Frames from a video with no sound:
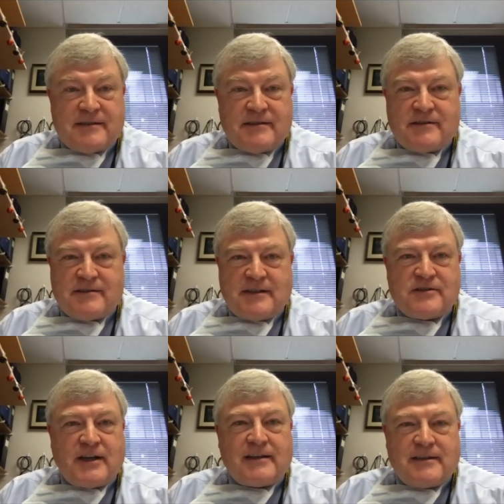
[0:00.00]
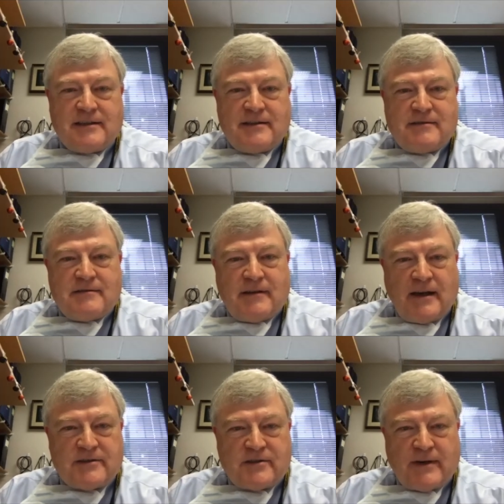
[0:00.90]
This is injected
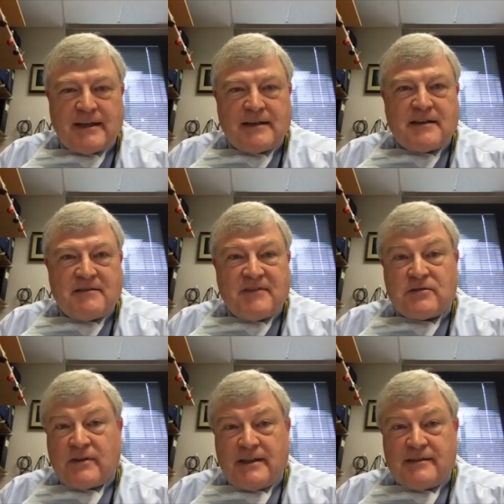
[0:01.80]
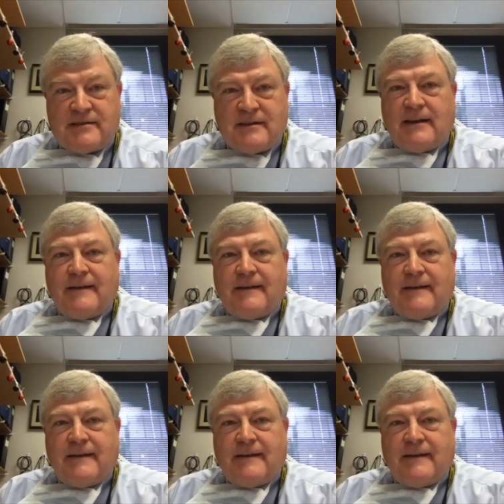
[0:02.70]
straight into the vitreous.